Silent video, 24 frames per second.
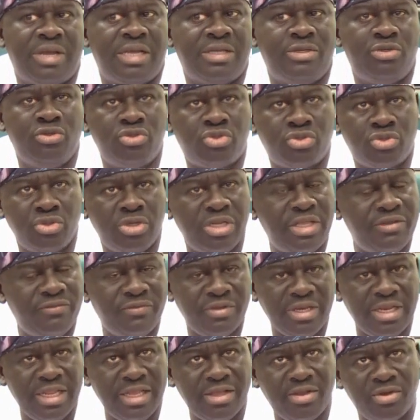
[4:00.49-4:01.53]
used to live
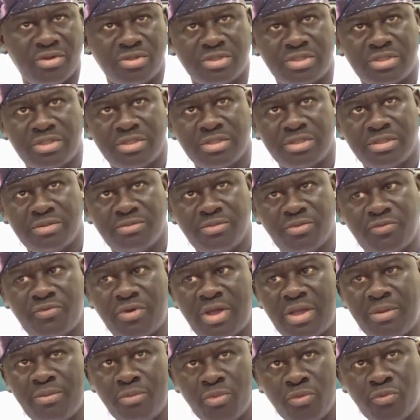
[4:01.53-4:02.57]
in Lagos
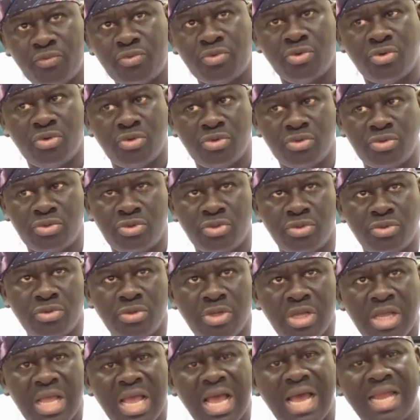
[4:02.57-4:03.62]
before I moved to Ondo,
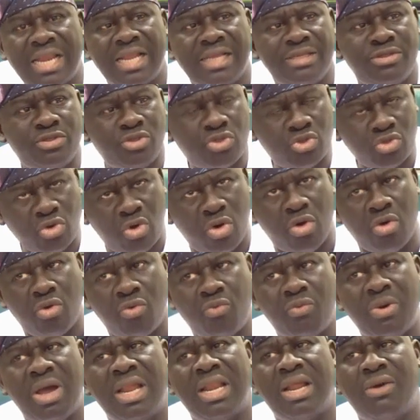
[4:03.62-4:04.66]
and I
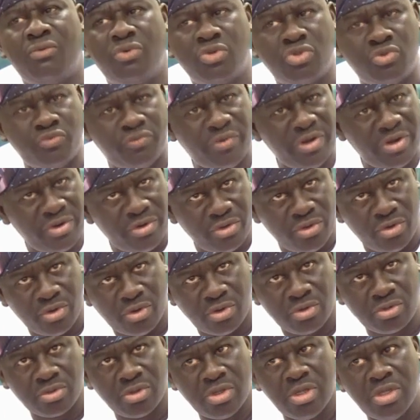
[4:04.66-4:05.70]
saw while I was very
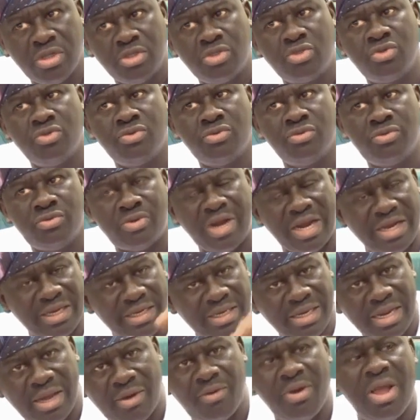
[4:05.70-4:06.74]
young to
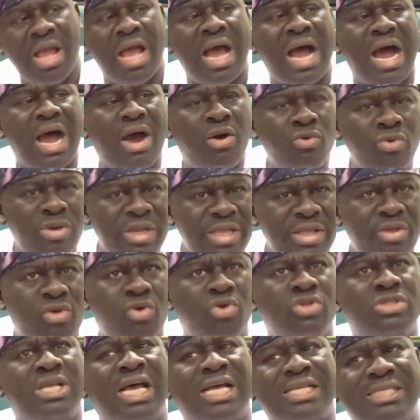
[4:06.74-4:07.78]
right now how
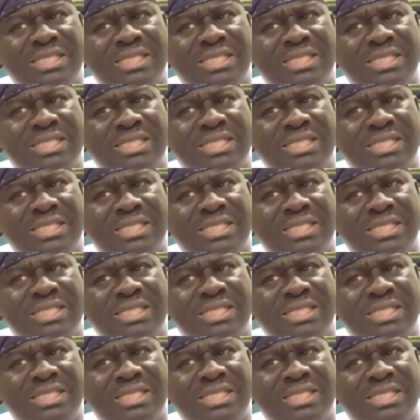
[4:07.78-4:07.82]
Lagos are